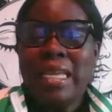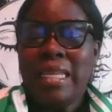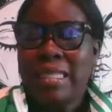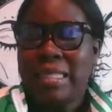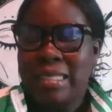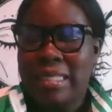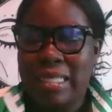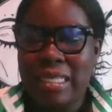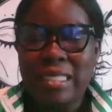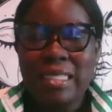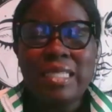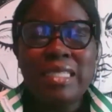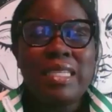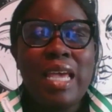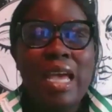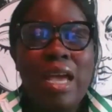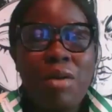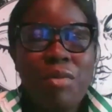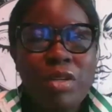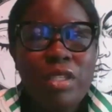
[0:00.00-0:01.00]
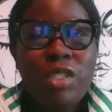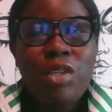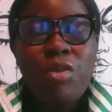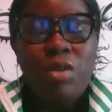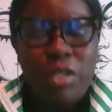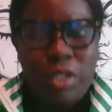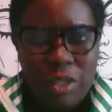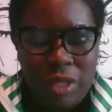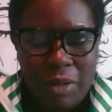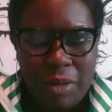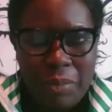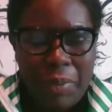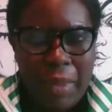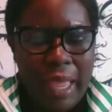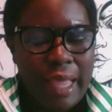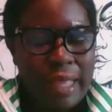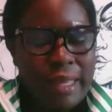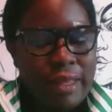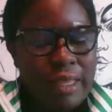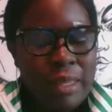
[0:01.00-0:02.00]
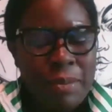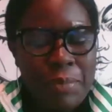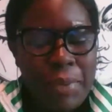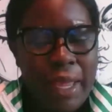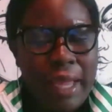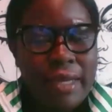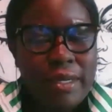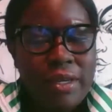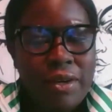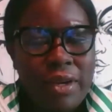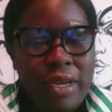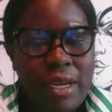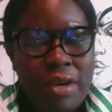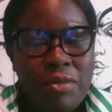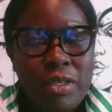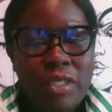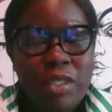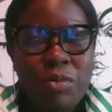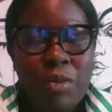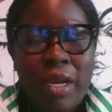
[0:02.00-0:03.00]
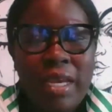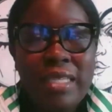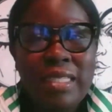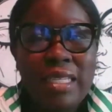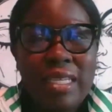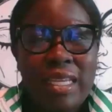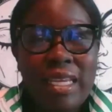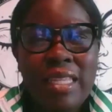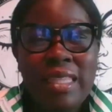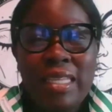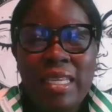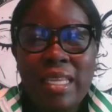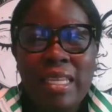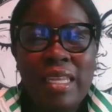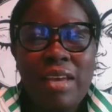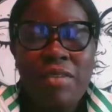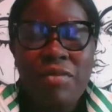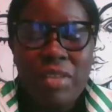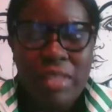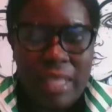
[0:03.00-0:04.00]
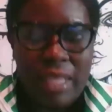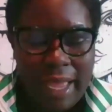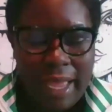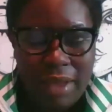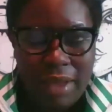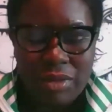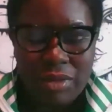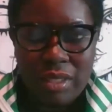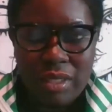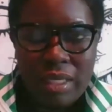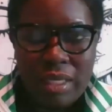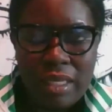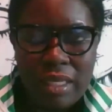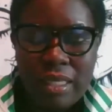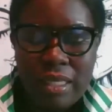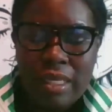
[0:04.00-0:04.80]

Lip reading: This is how it's going to impact our Aries rising in the 11th house.